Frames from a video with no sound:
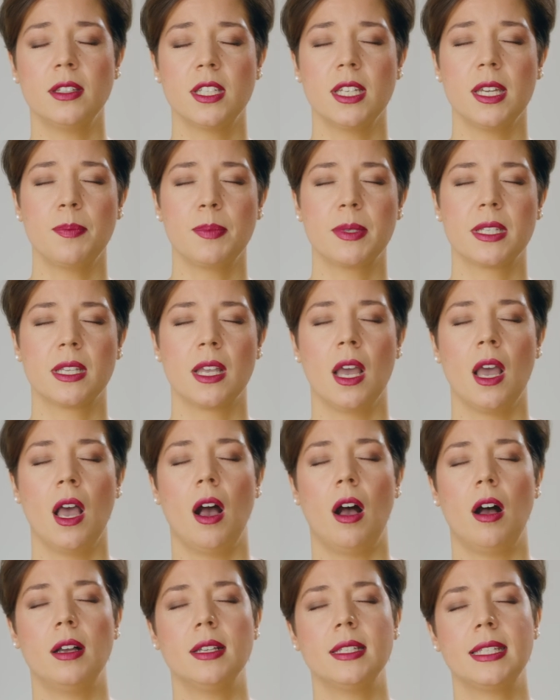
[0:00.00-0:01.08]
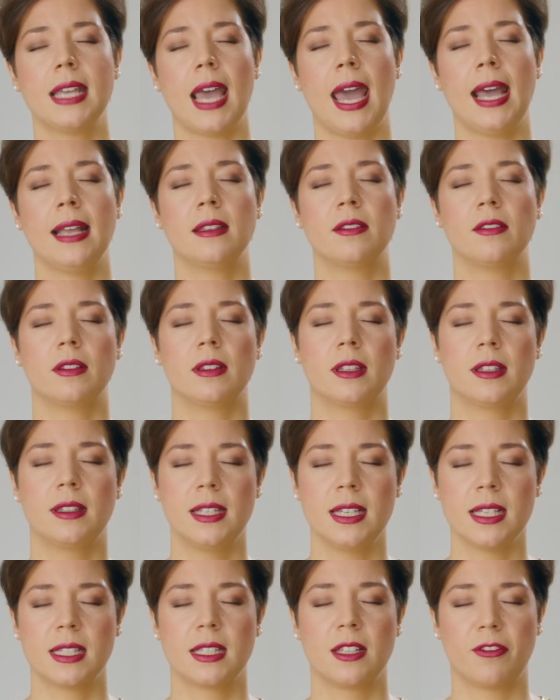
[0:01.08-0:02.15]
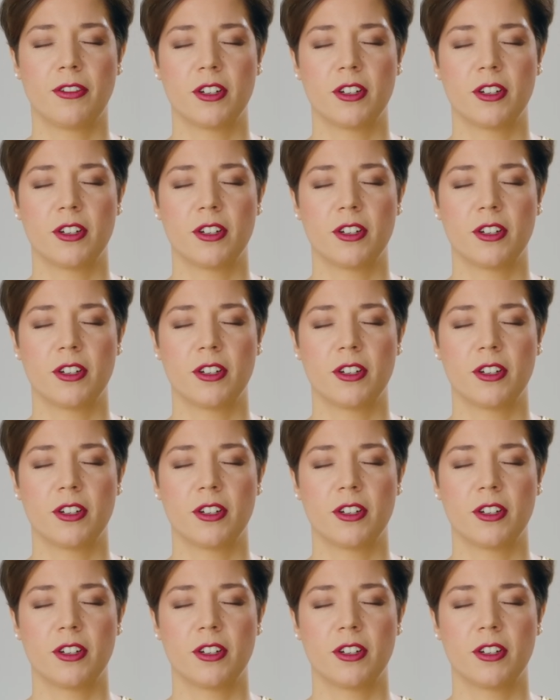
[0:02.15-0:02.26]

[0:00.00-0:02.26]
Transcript: tips on that. The